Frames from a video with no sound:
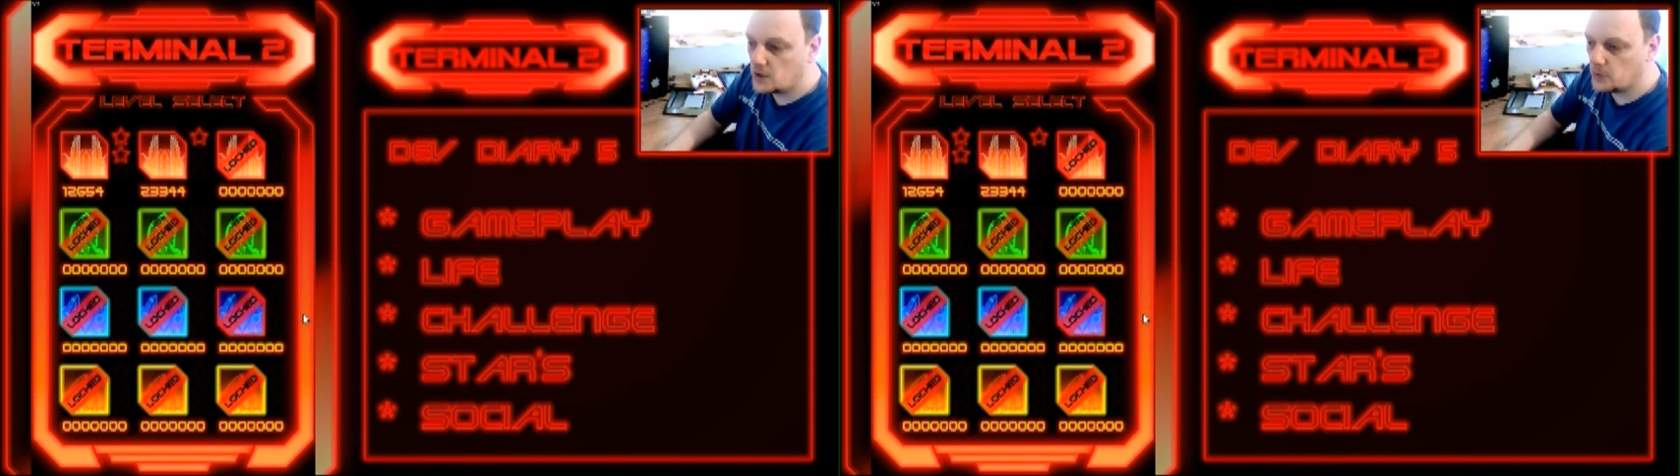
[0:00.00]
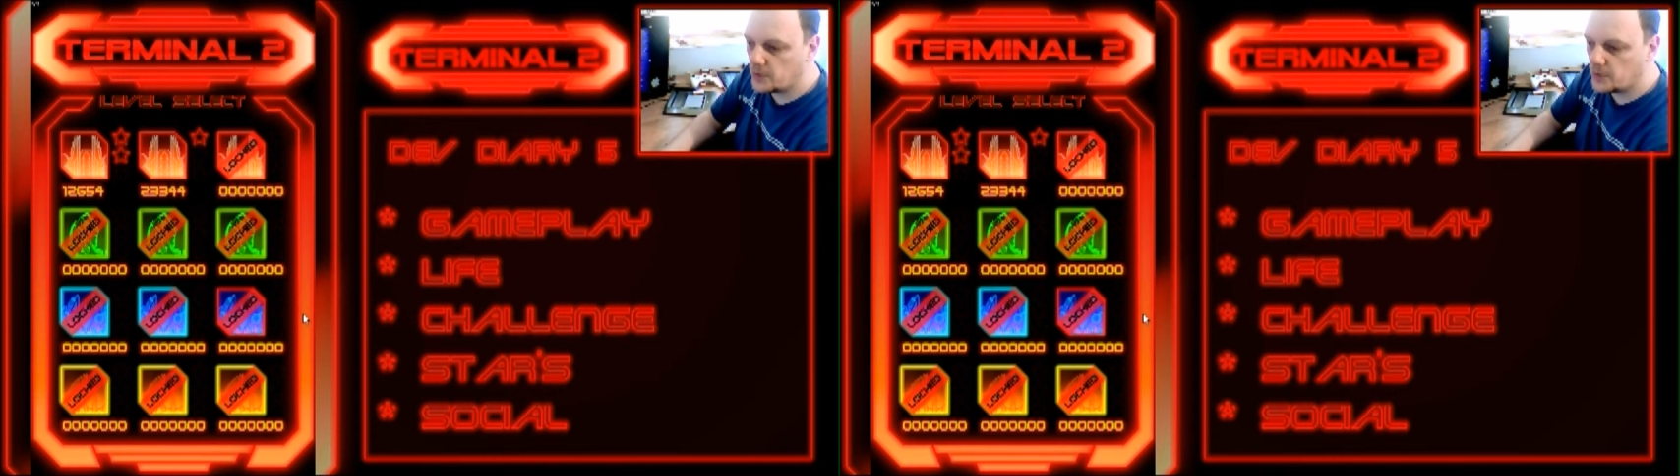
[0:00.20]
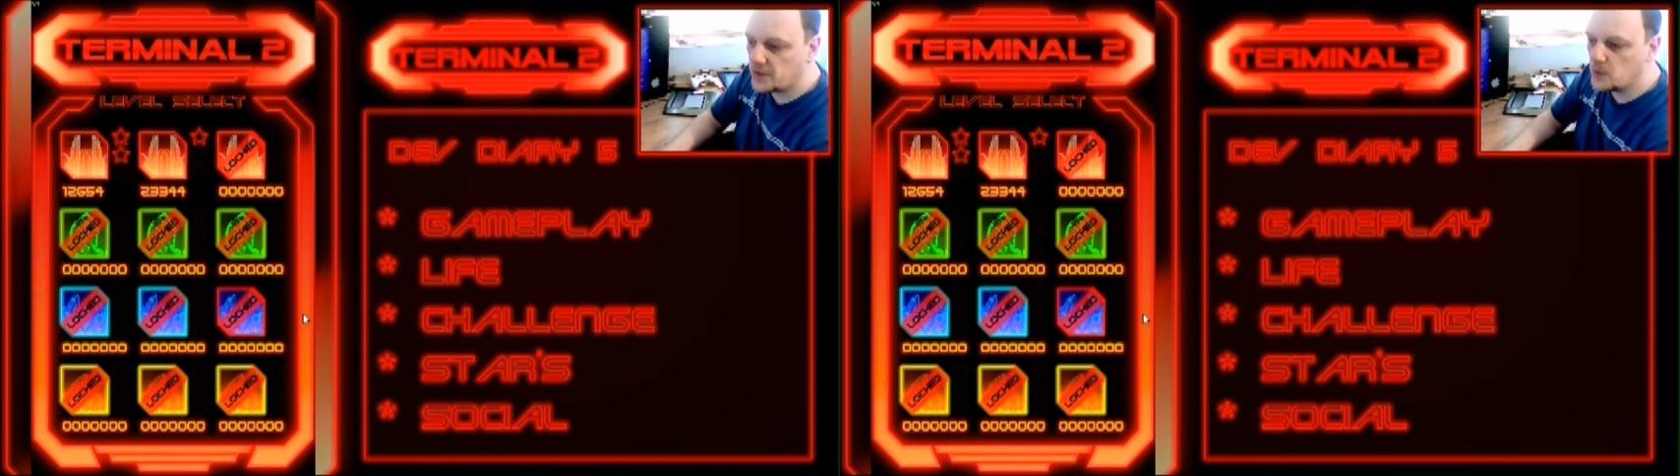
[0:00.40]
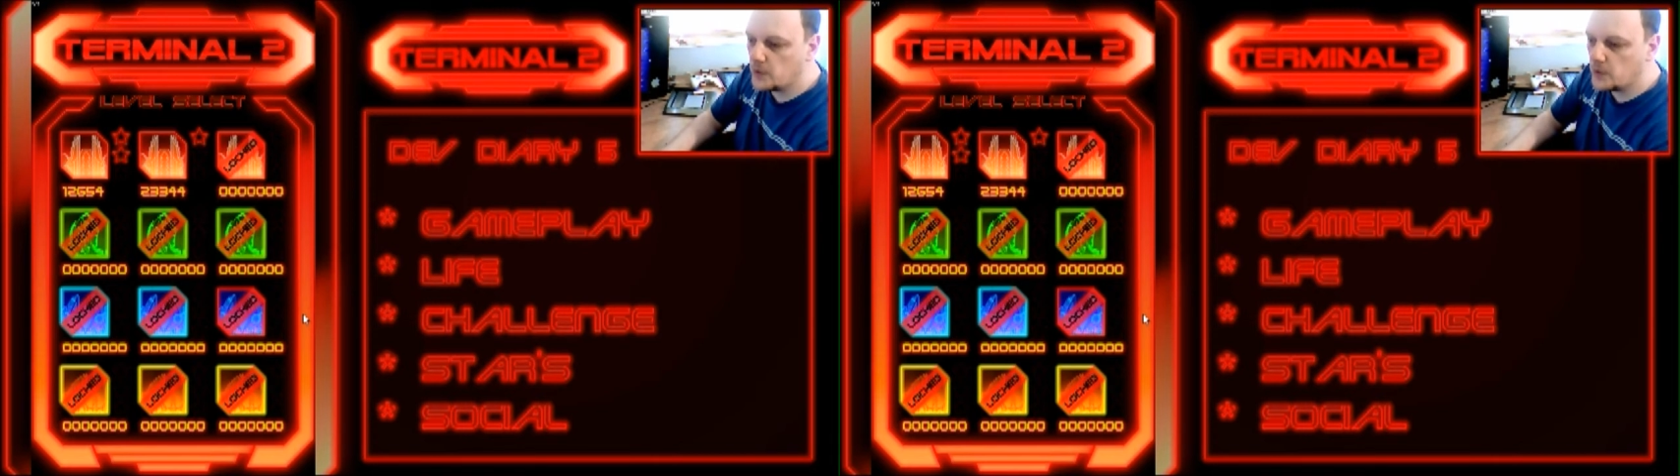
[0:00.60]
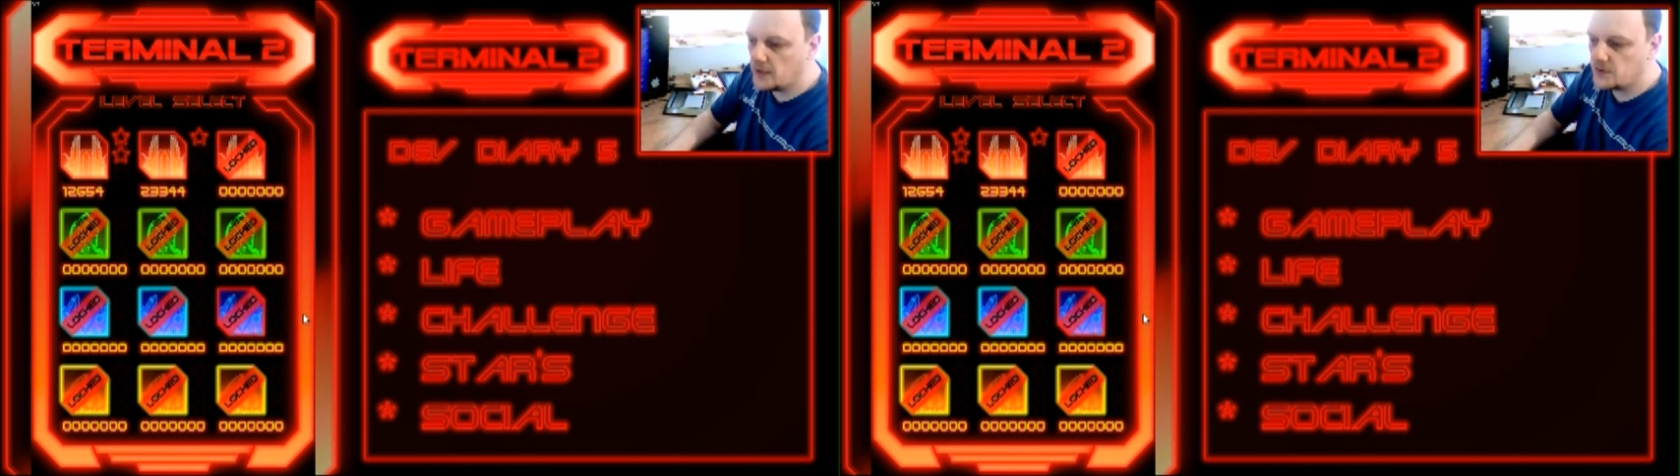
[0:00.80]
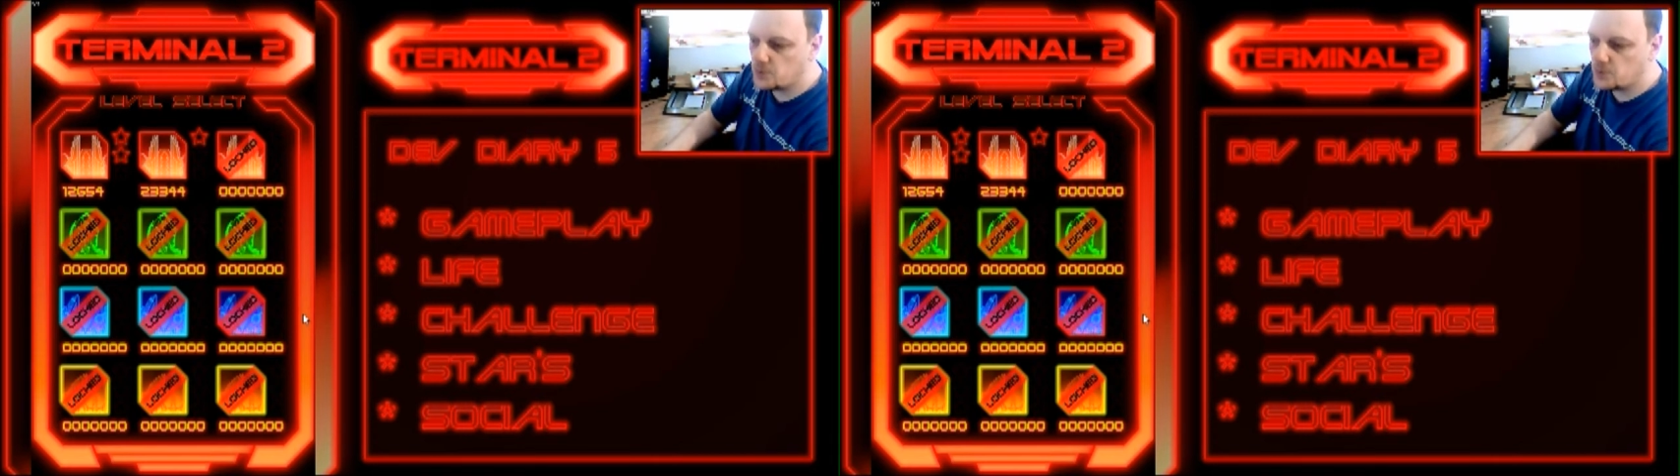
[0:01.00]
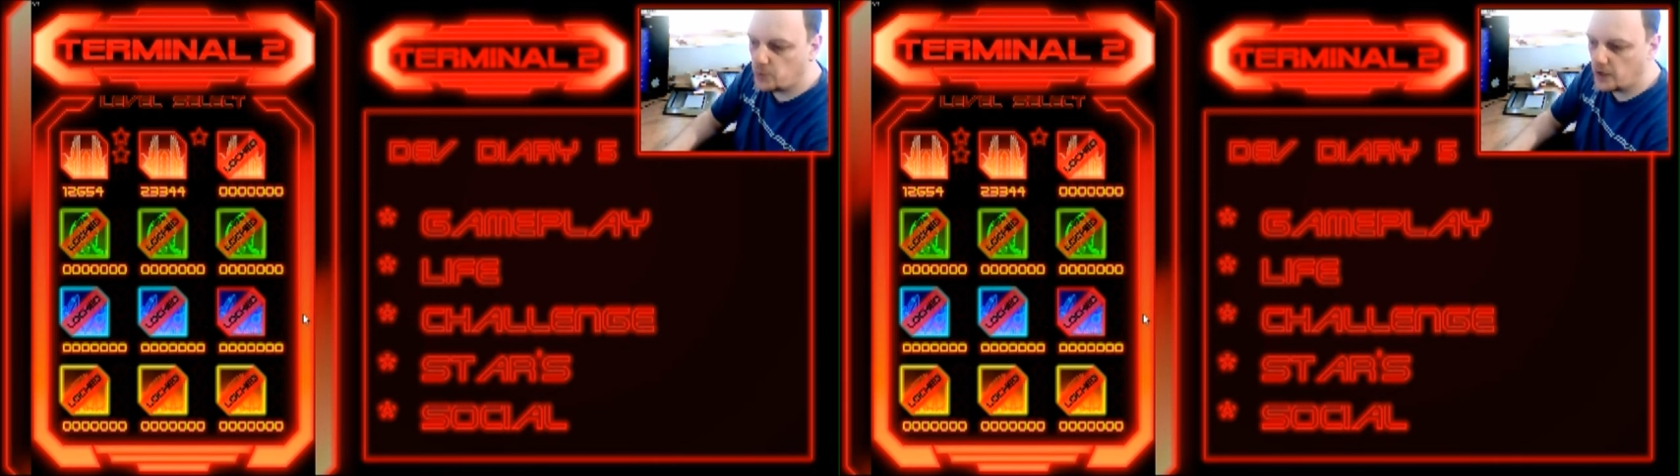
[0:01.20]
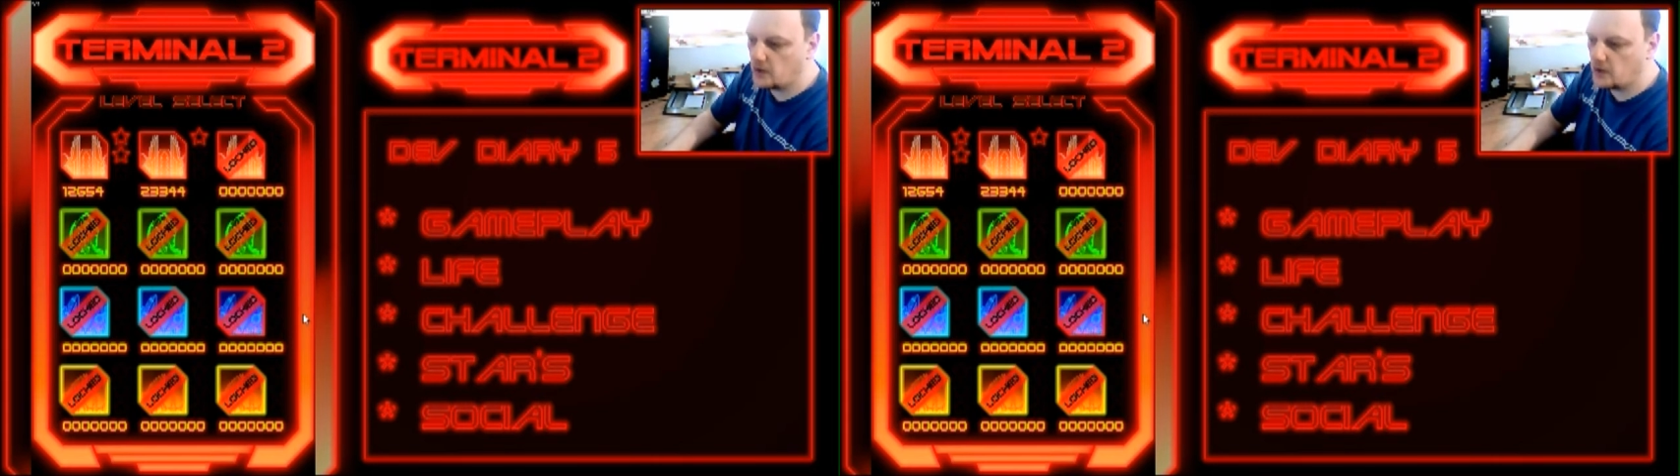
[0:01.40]
There'll be 3 waves
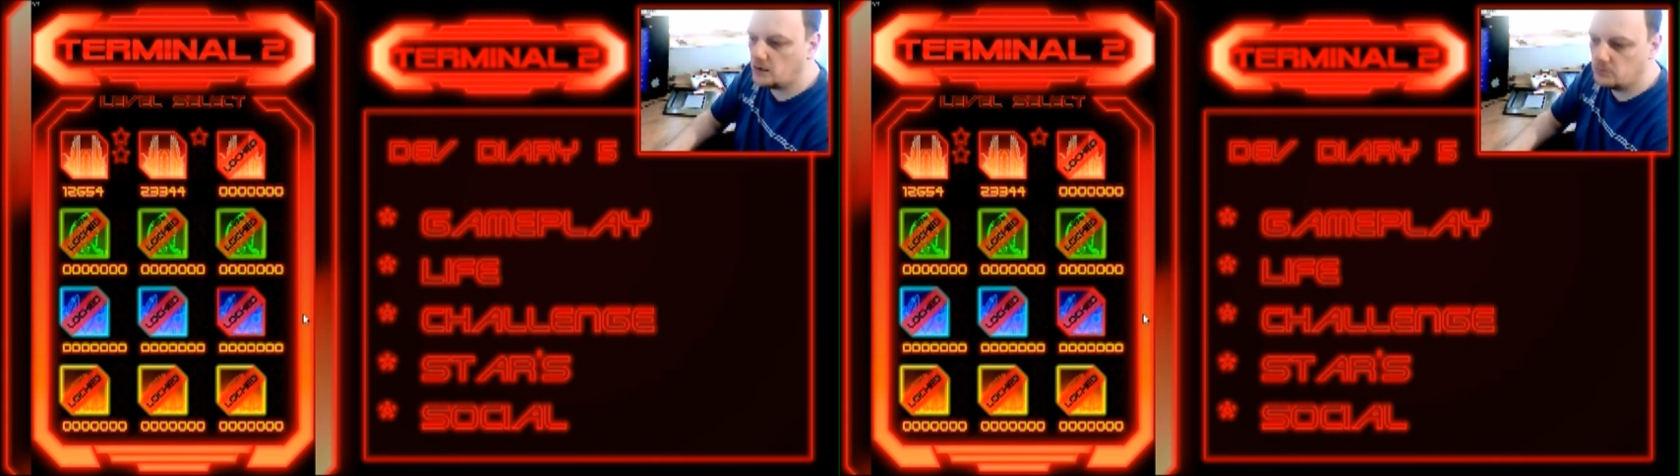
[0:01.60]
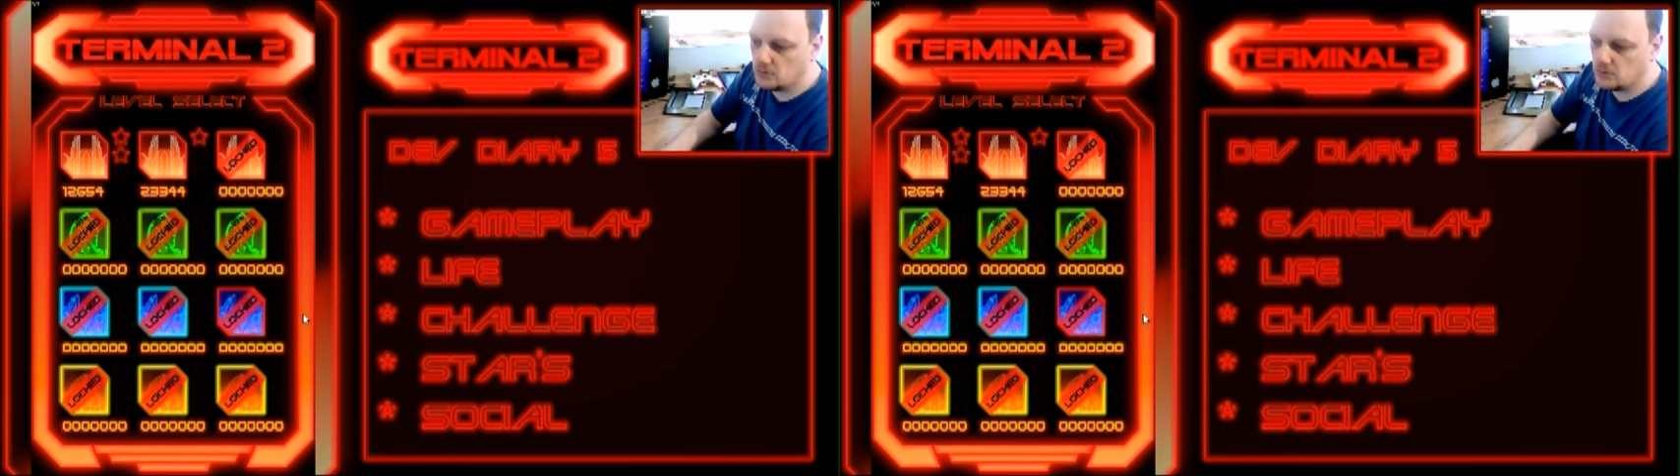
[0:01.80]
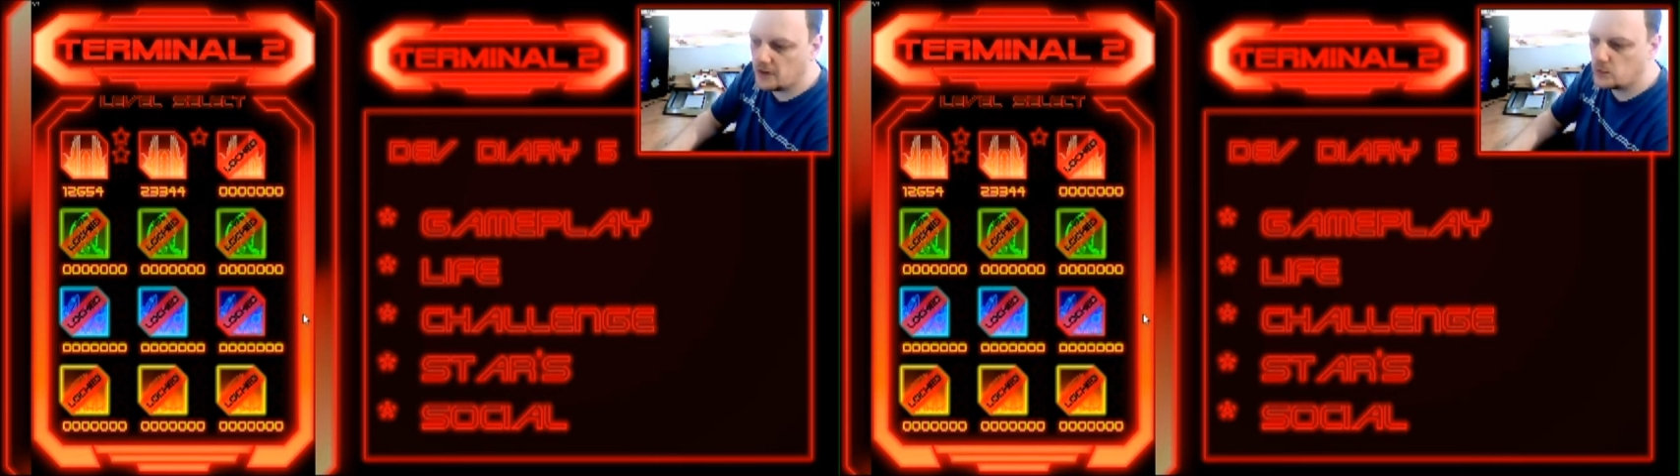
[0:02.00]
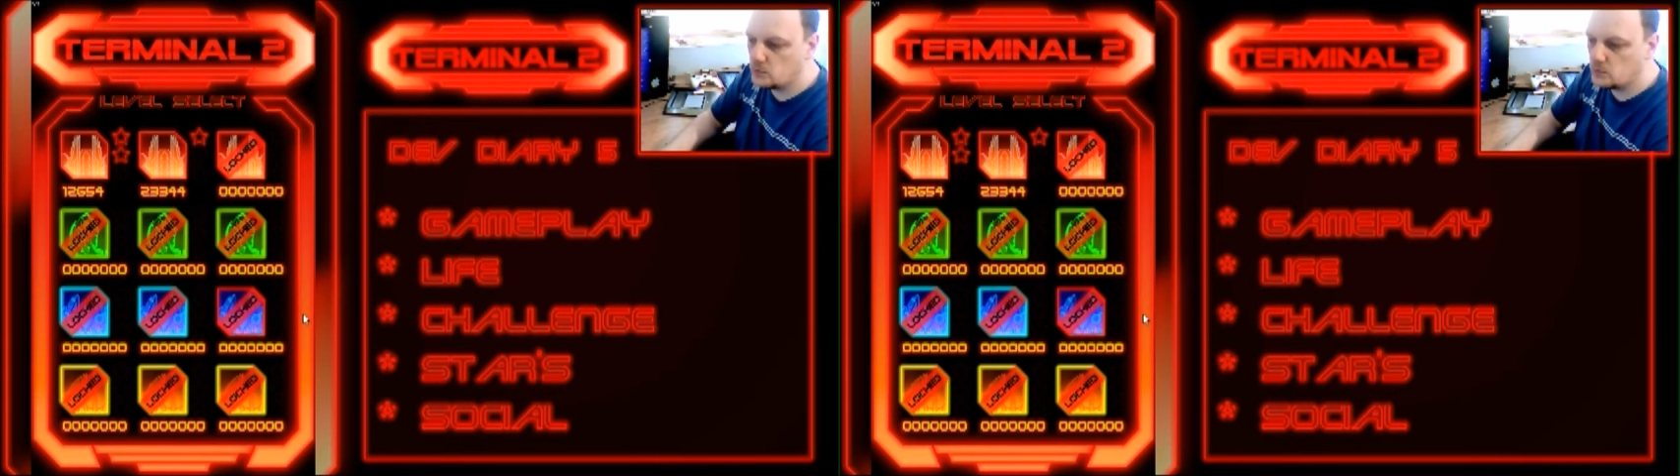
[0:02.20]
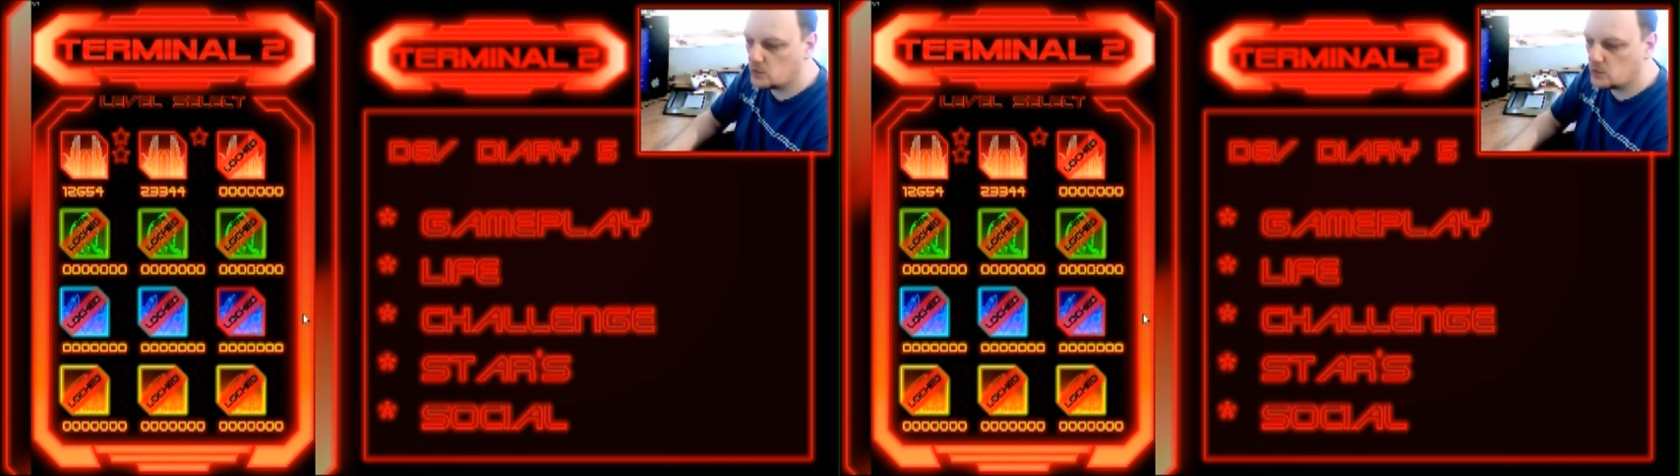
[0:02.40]
per level,